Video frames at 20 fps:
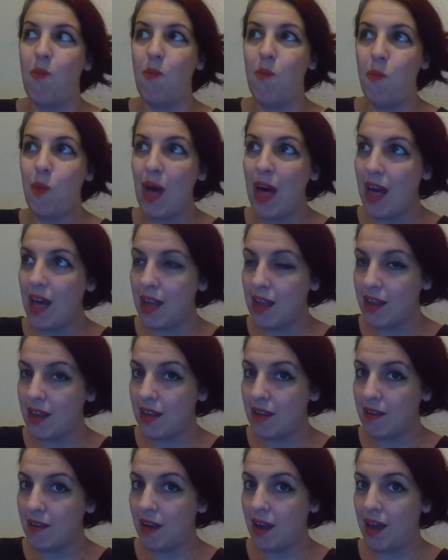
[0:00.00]
But
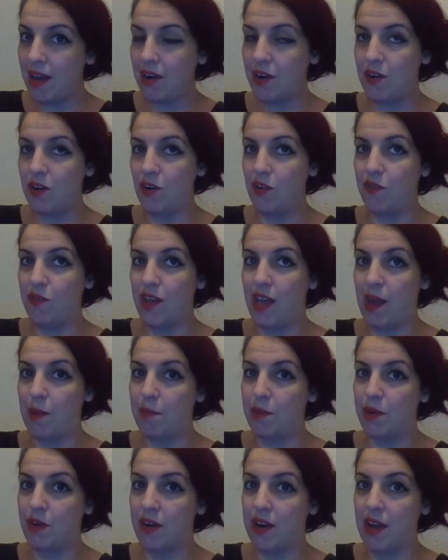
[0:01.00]
I don't know if it
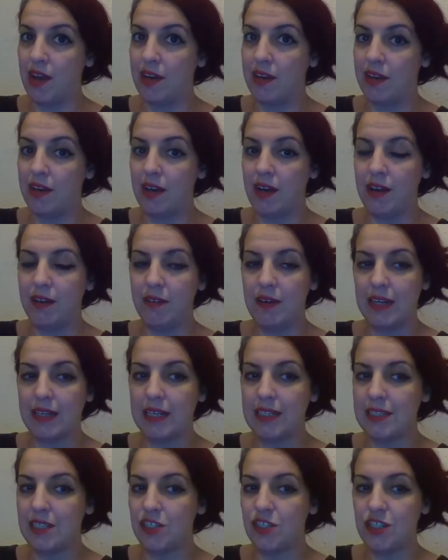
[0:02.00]
happened or not. Like
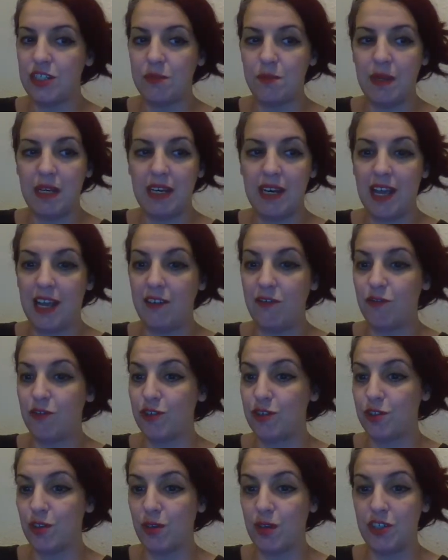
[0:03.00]
I said, she's been lying for
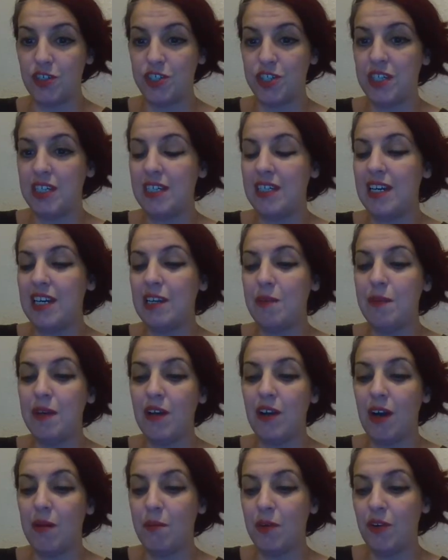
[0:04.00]
so long. She cannot
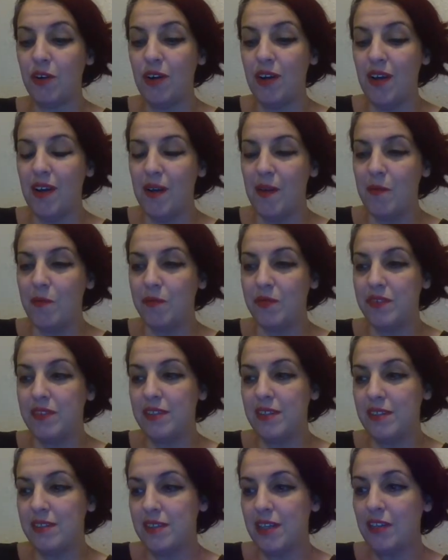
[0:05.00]
even
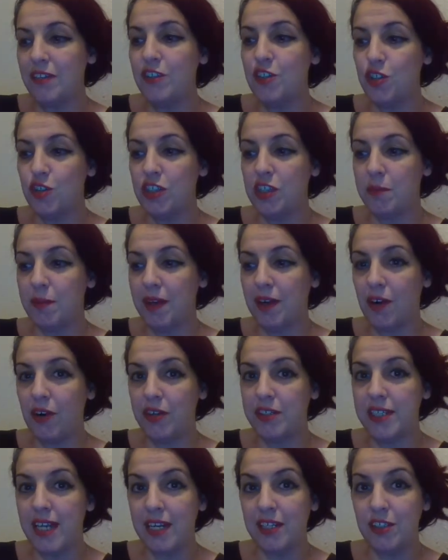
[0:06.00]
tell the truth about her
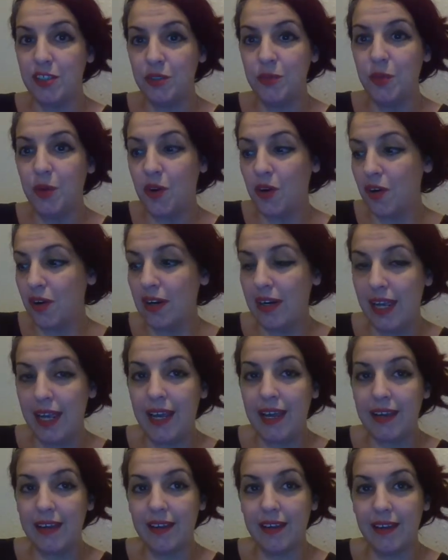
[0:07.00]
tattoo on her
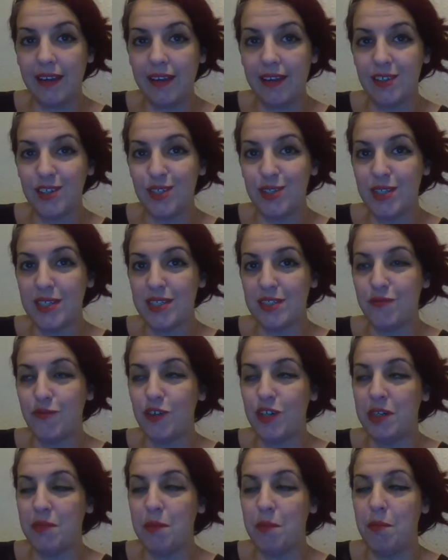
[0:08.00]
leg, and she says it's
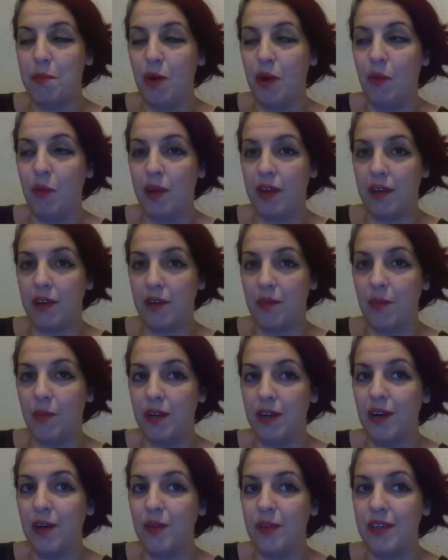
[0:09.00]
for David Bowie, and we
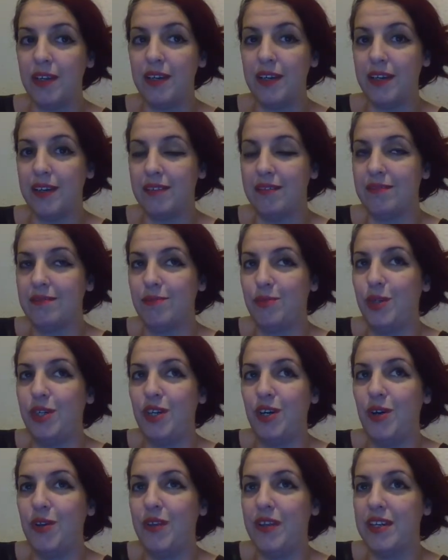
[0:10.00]
know
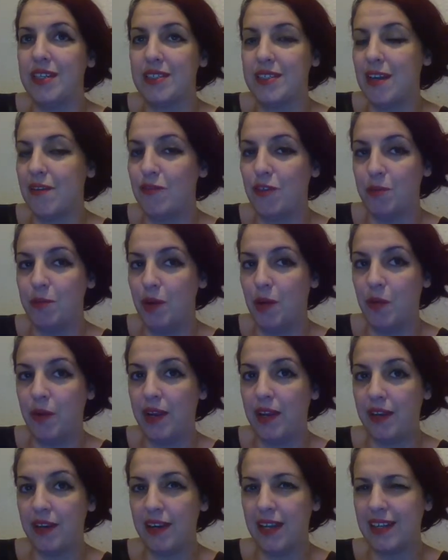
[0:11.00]
that it's not for
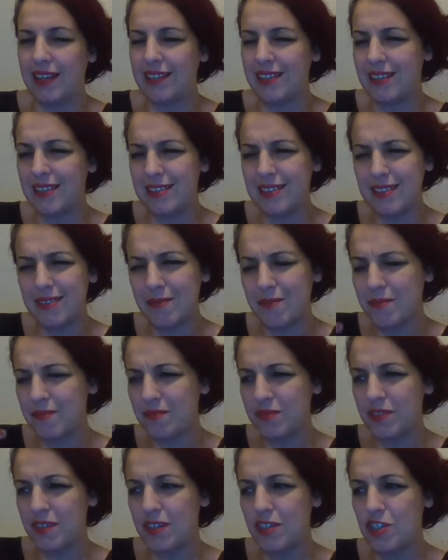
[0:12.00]
Bowie. Like,
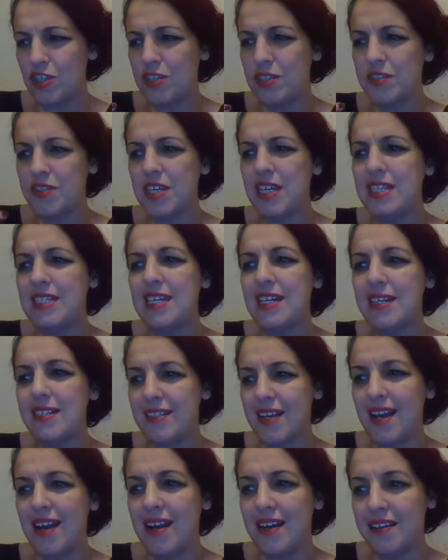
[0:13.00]
just things like
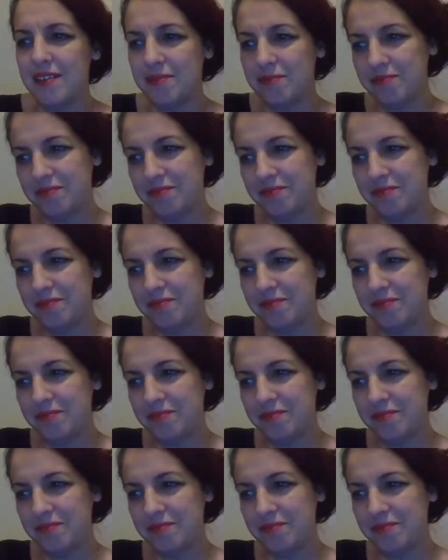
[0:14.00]
that.